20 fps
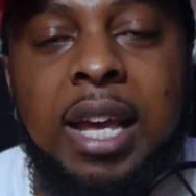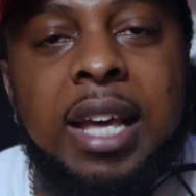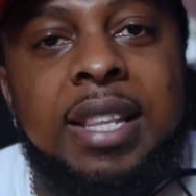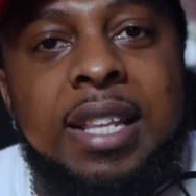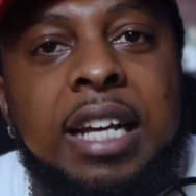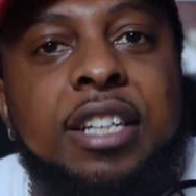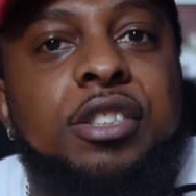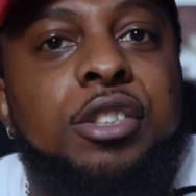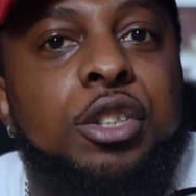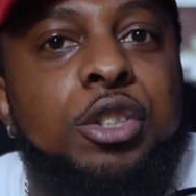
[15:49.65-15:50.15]
And
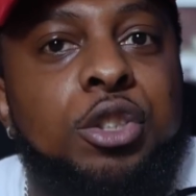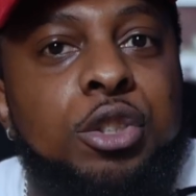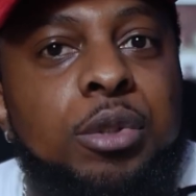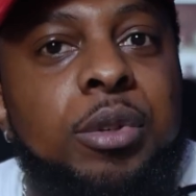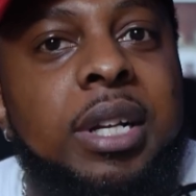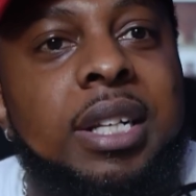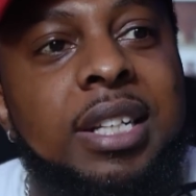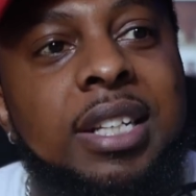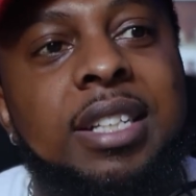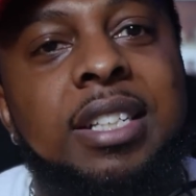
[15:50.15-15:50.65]
that's the
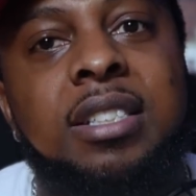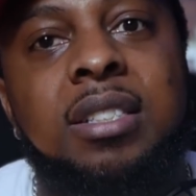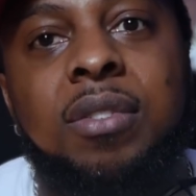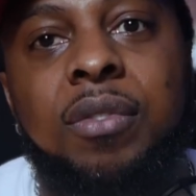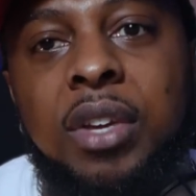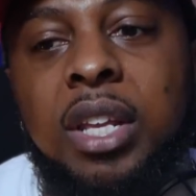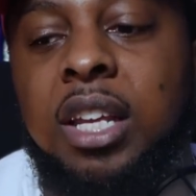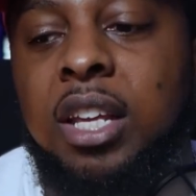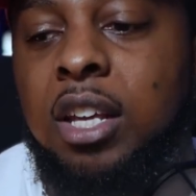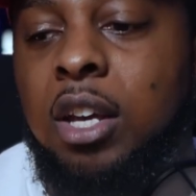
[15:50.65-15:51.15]
trend in this
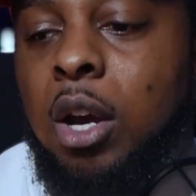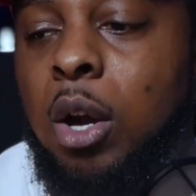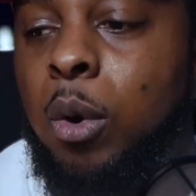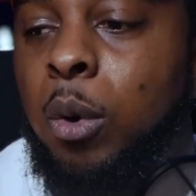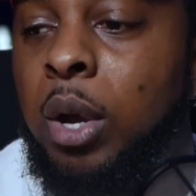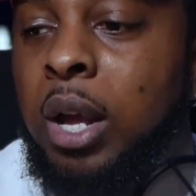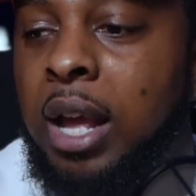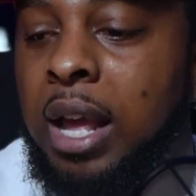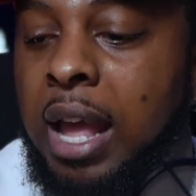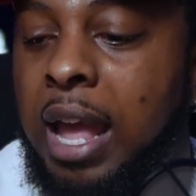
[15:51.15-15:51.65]
video.
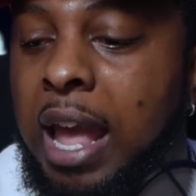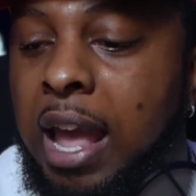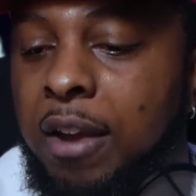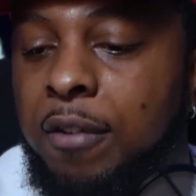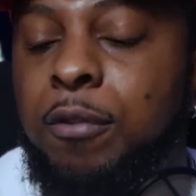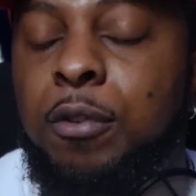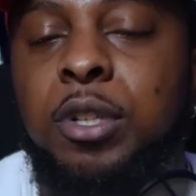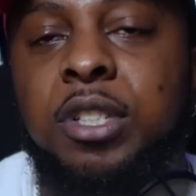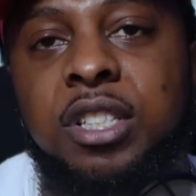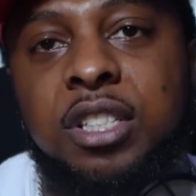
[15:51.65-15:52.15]

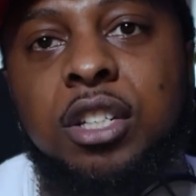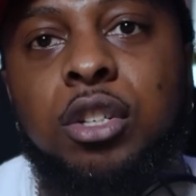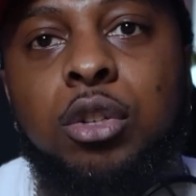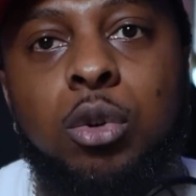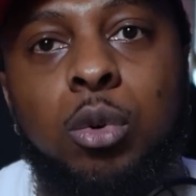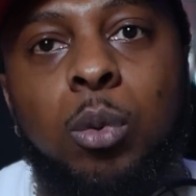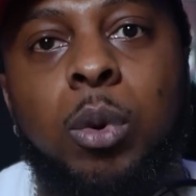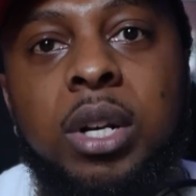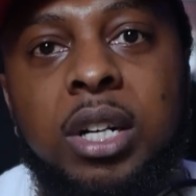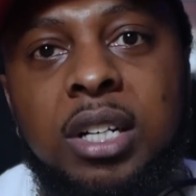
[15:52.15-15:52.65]
Every
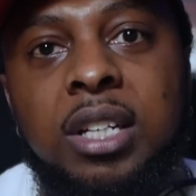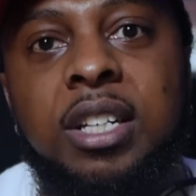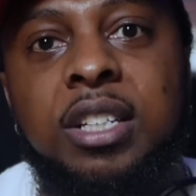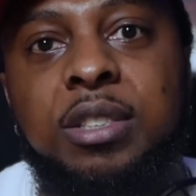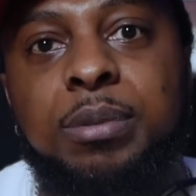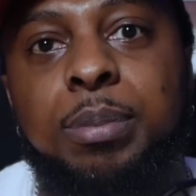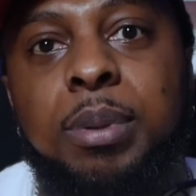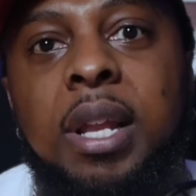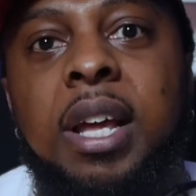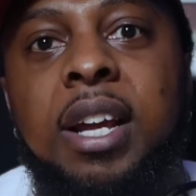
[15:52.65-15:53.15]
single one of these
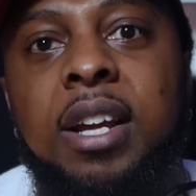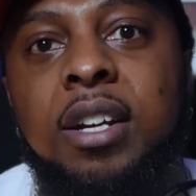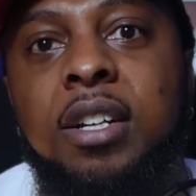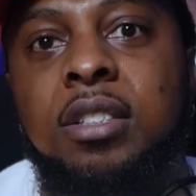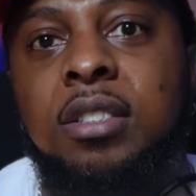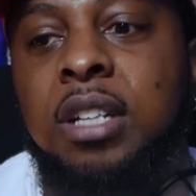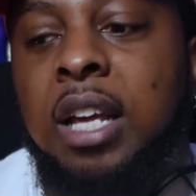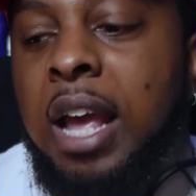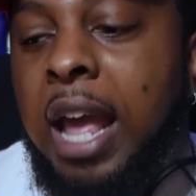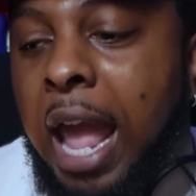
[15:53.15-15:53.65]

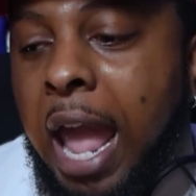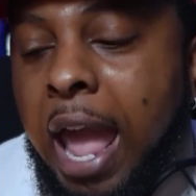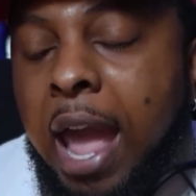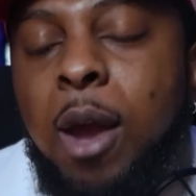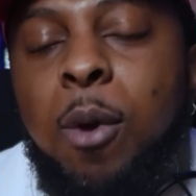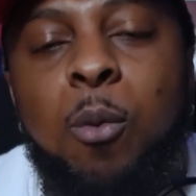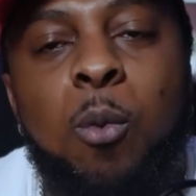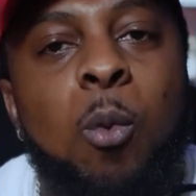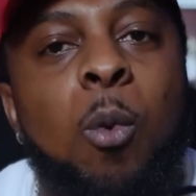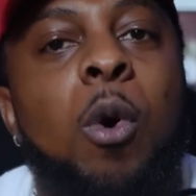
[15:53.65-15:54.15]
players
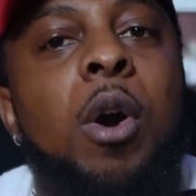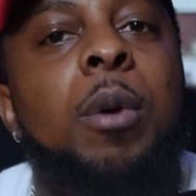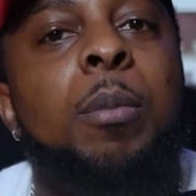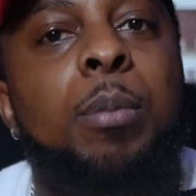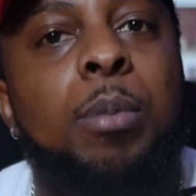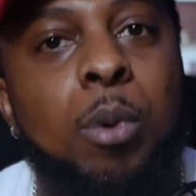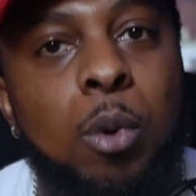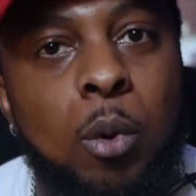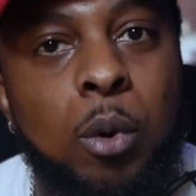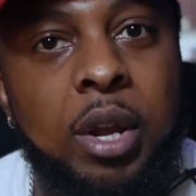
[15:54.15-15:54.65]
at one
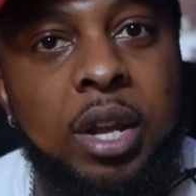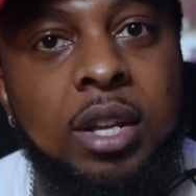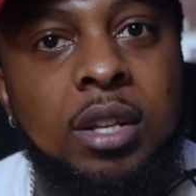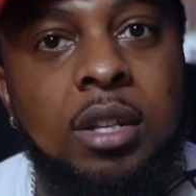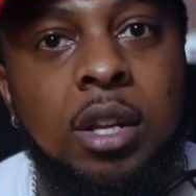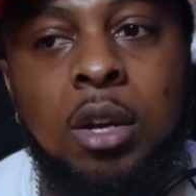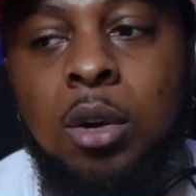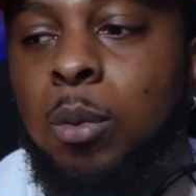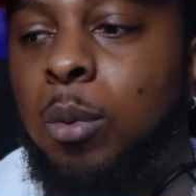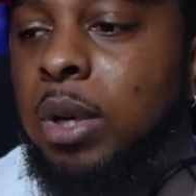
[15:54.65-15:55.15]
point
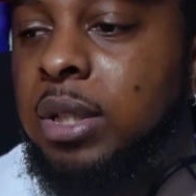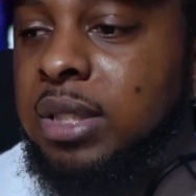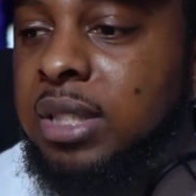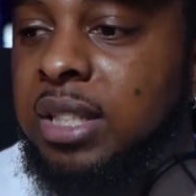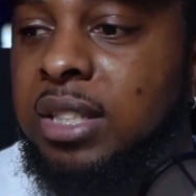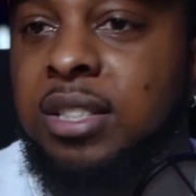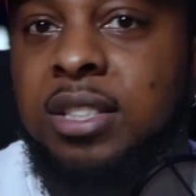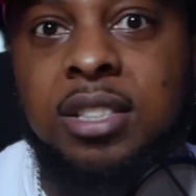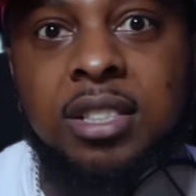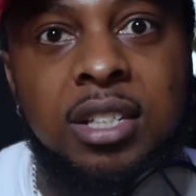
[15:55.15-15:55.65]
was
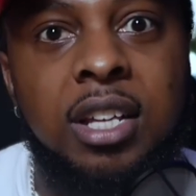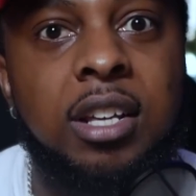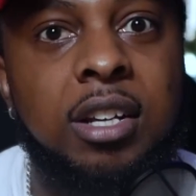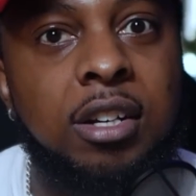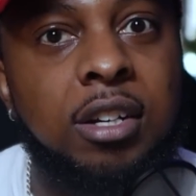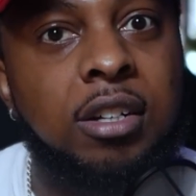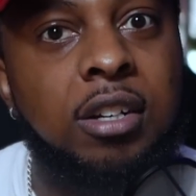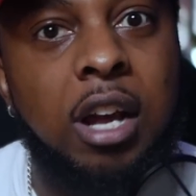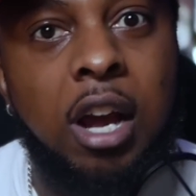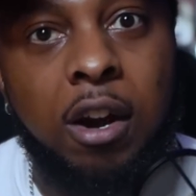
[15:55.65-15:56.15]

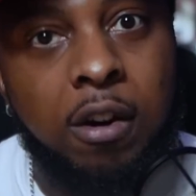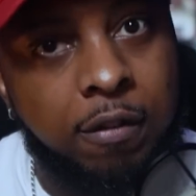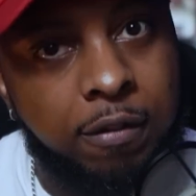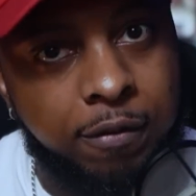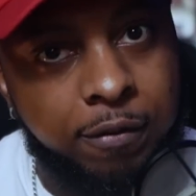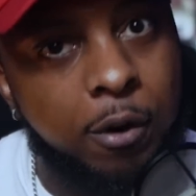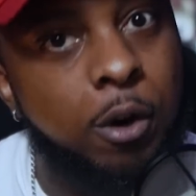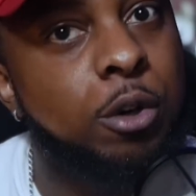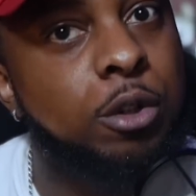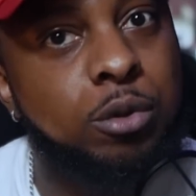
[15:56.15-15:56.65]
considered a
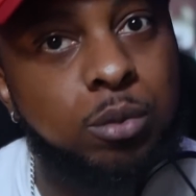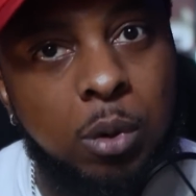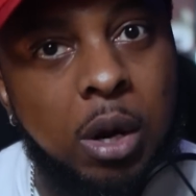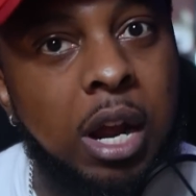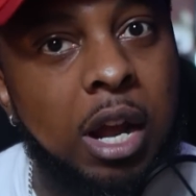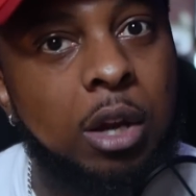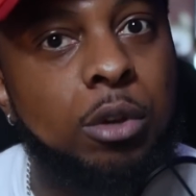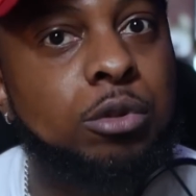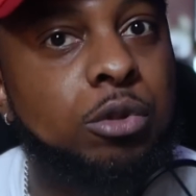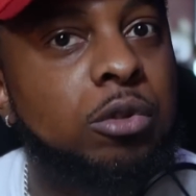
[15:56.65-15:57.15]
first
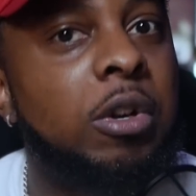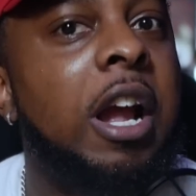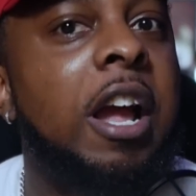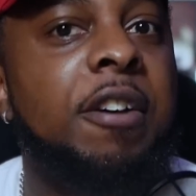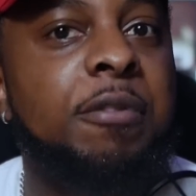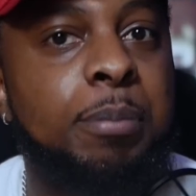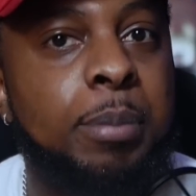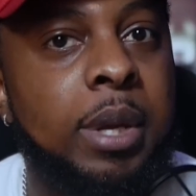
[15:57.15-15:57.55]
round draft